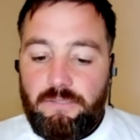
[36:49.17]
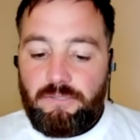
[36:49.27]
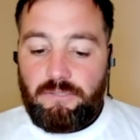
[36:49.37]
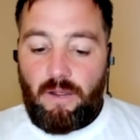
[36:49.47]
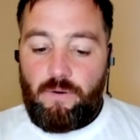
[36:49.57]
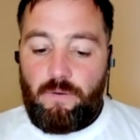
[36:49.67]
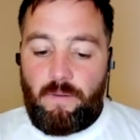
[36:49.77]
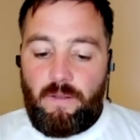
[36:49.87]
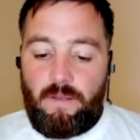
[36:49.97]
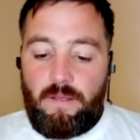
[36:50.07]
So
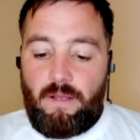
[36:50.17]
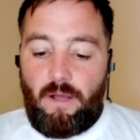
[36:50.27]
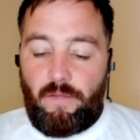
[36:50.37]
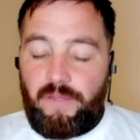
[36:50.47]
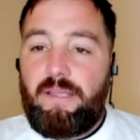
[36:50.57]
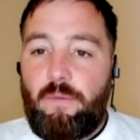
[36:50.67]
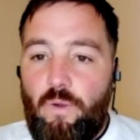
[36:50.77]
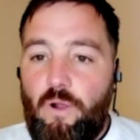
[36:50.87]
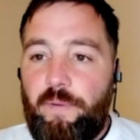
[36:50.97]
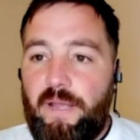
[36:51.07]
I think it
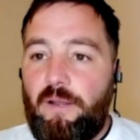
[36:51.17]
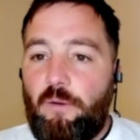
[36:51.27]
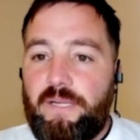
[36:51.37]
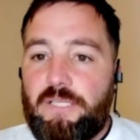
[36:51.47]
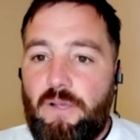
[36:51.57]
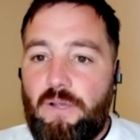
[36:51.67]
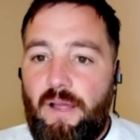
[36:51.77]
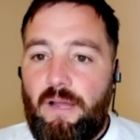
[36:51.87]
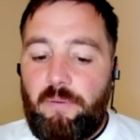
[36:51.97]
will be a little bit tighter,